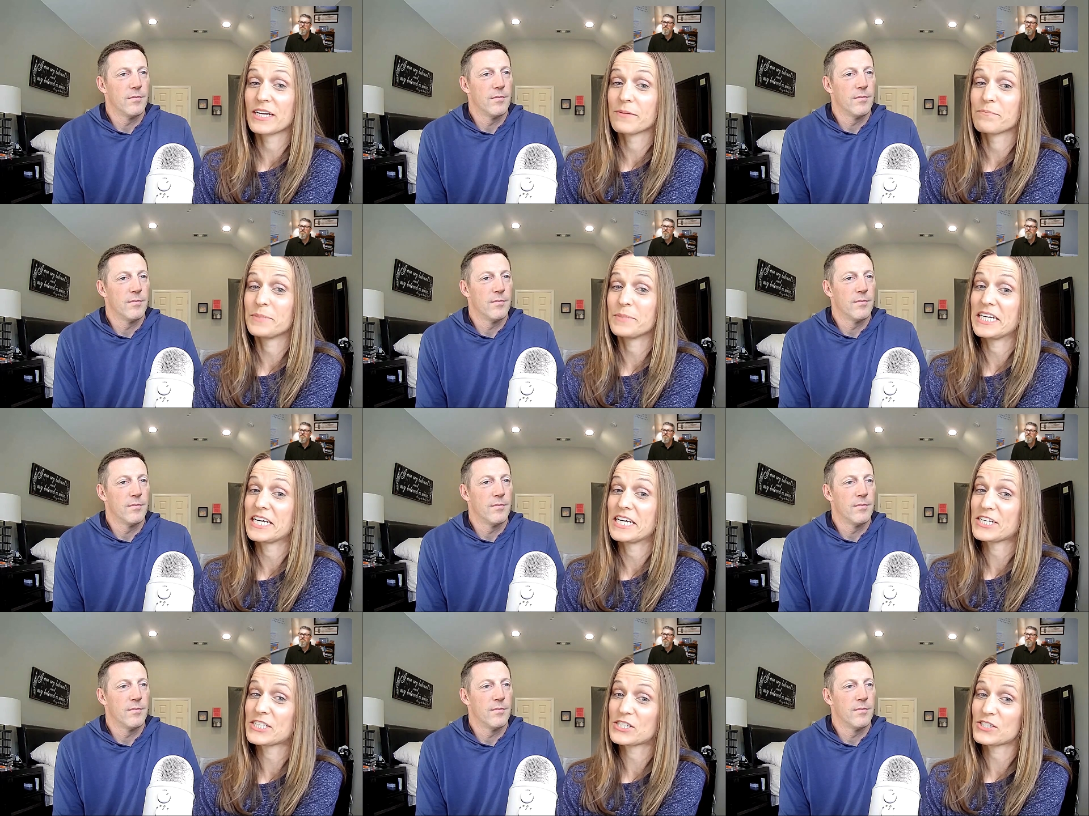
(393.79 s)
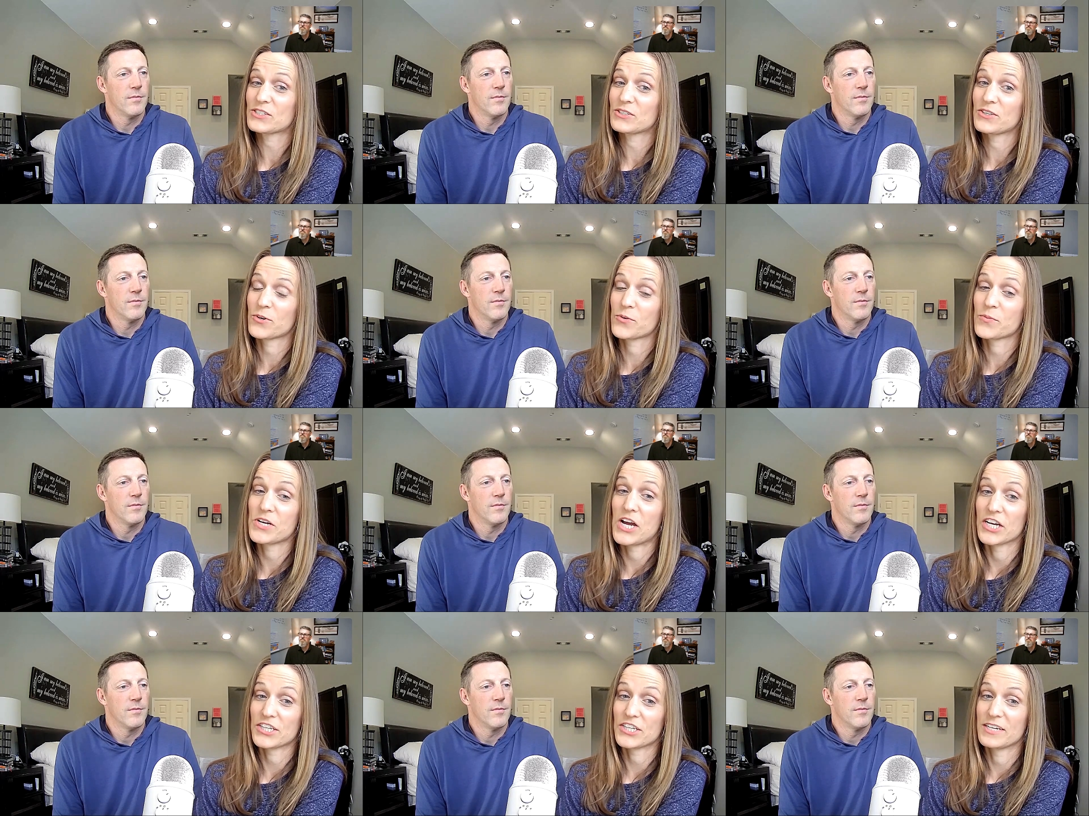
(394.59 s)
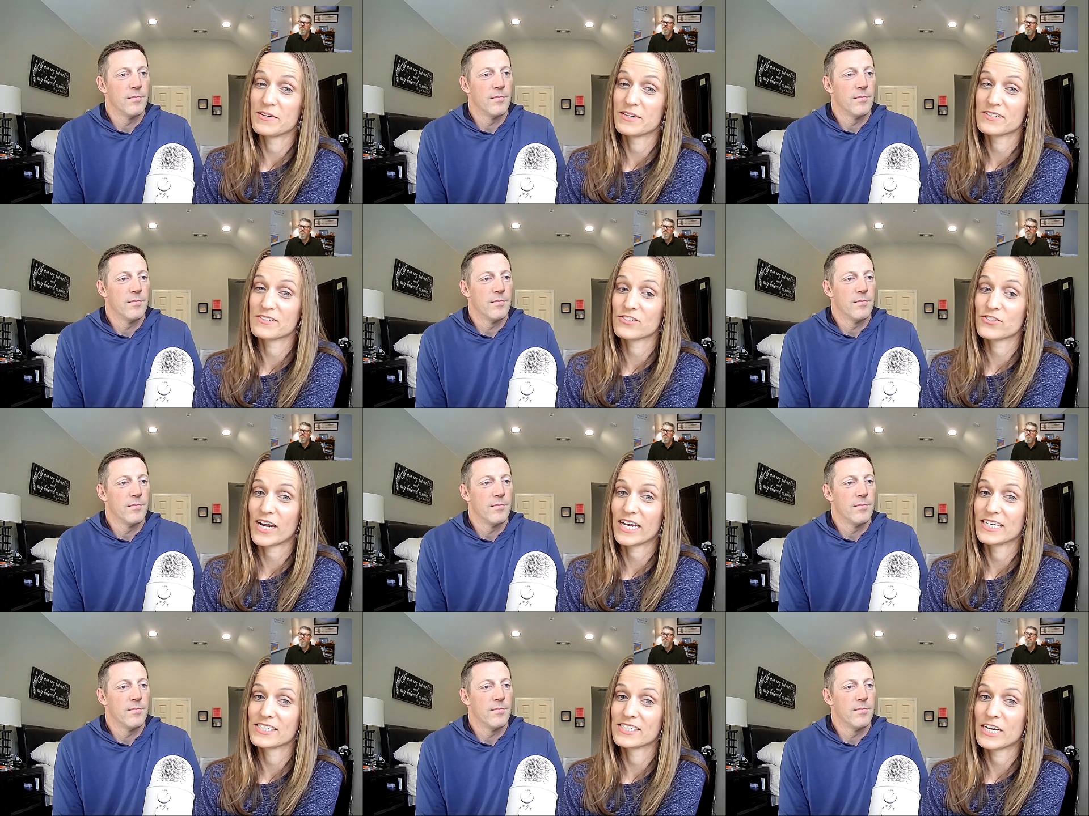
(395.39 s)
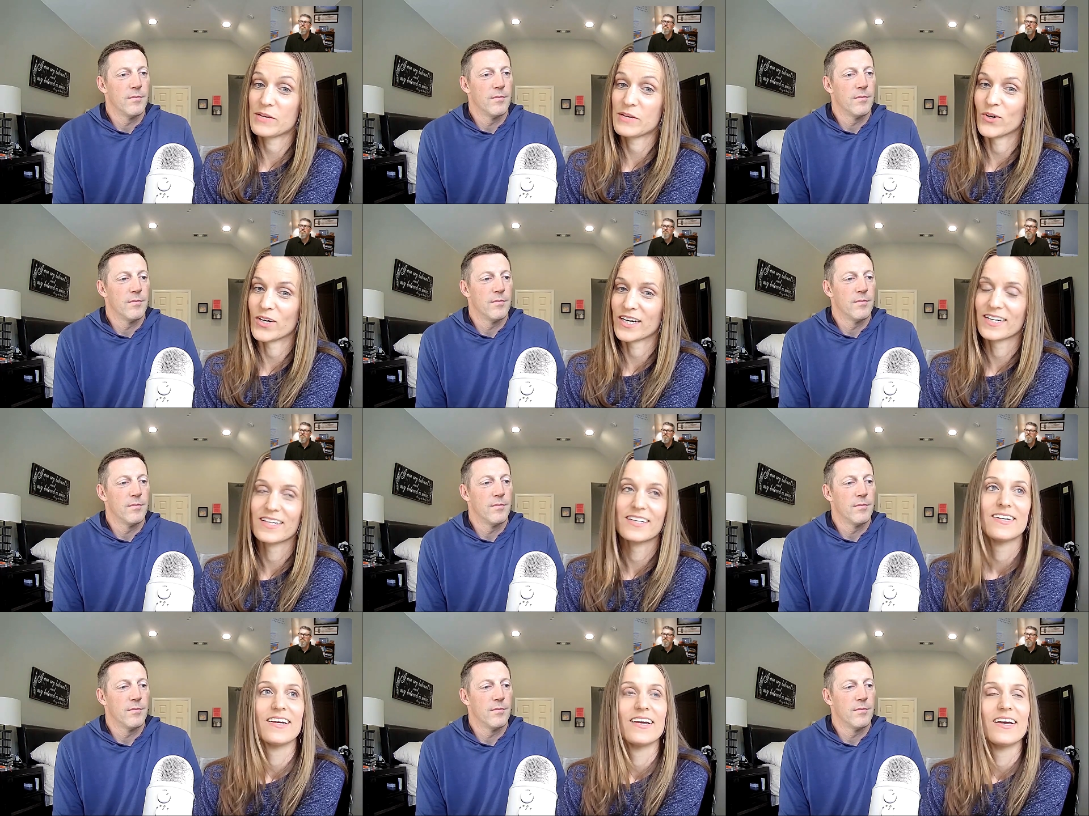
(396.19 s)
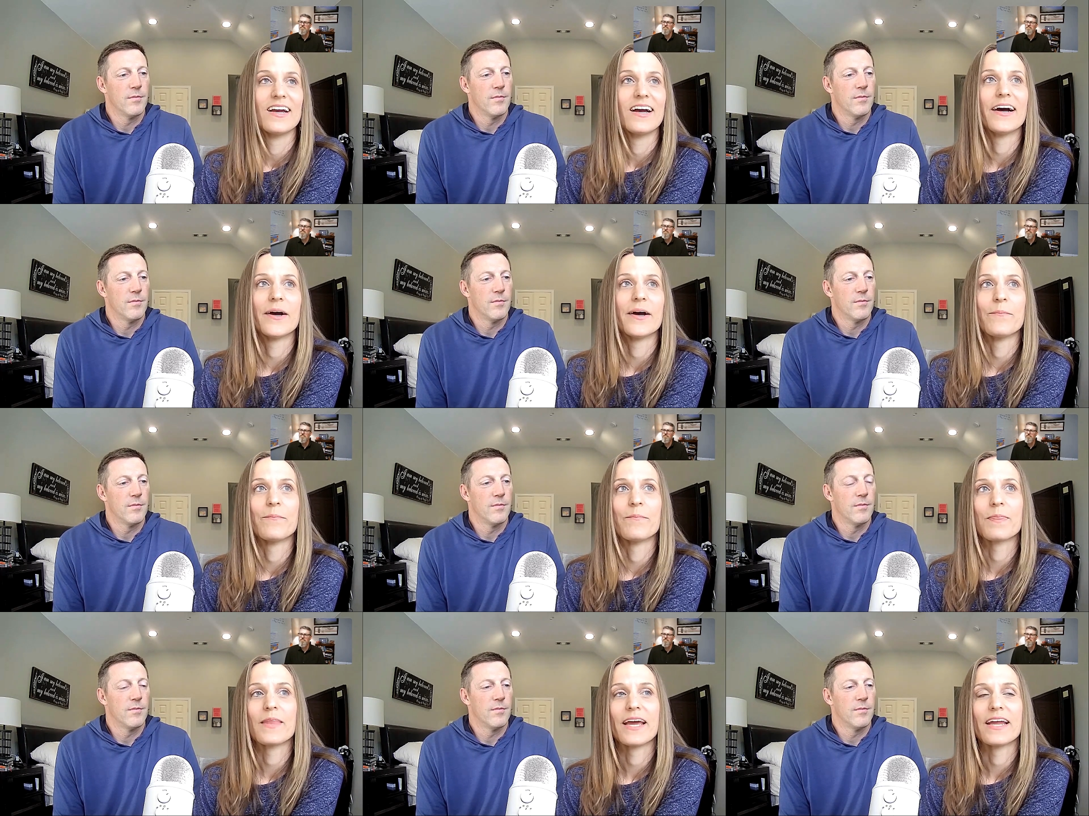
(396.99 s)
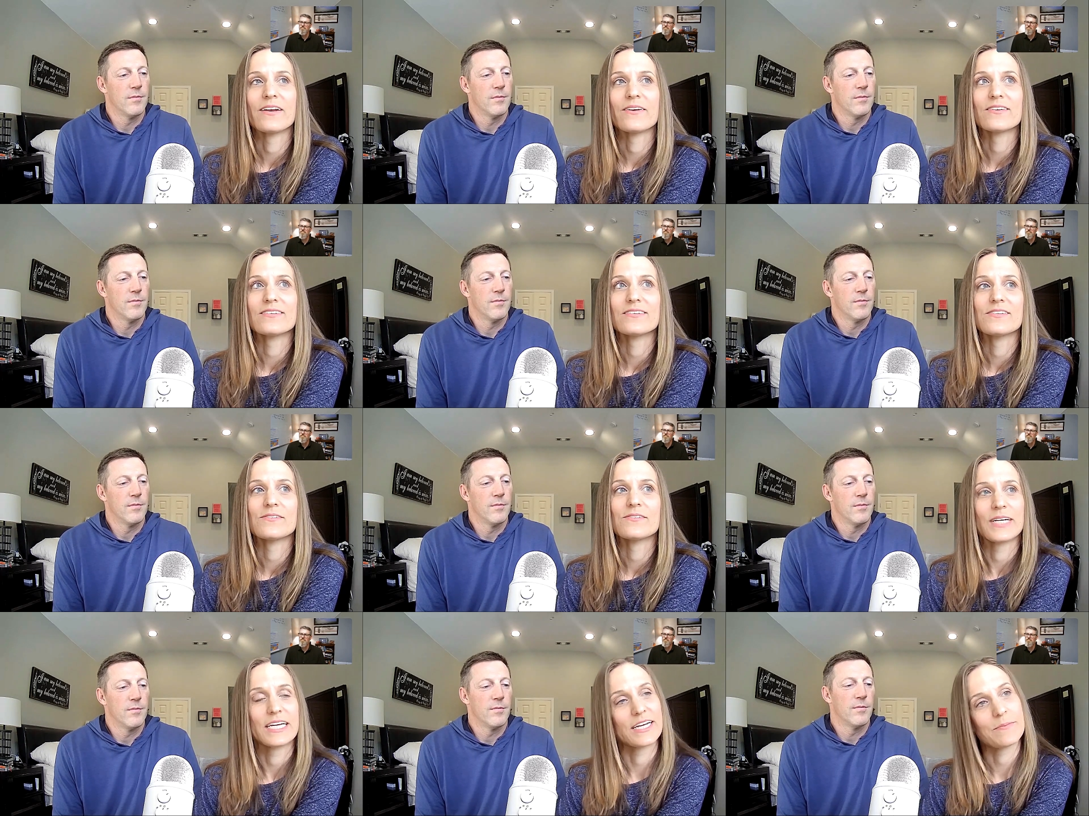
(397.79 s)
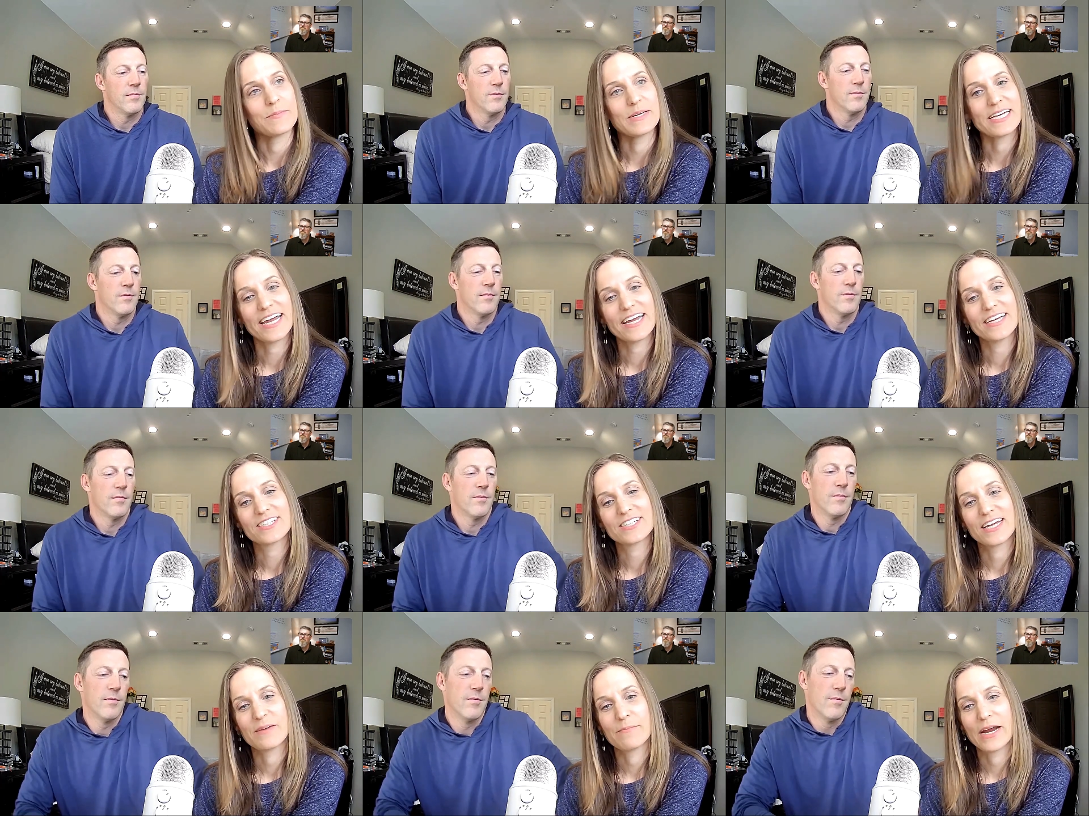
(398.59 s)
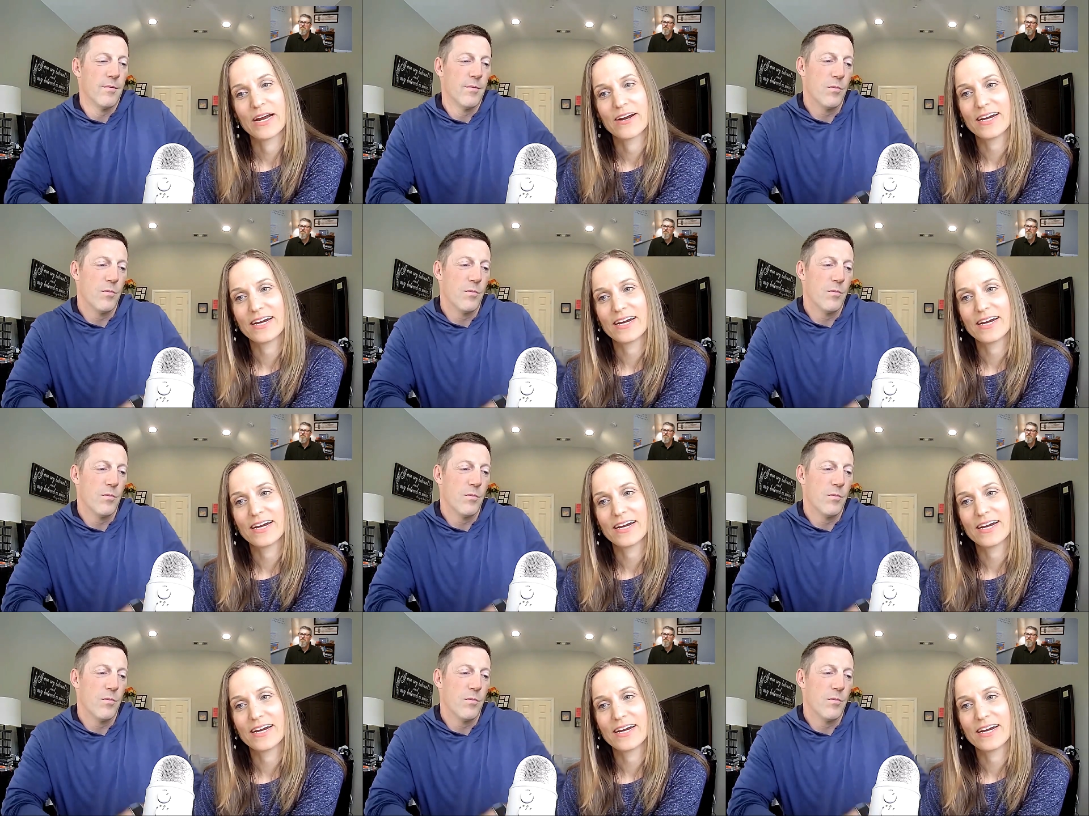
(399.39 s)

Speaker 1: going to be in this or we're not going to try this anymore. Um, and we ended up engaged and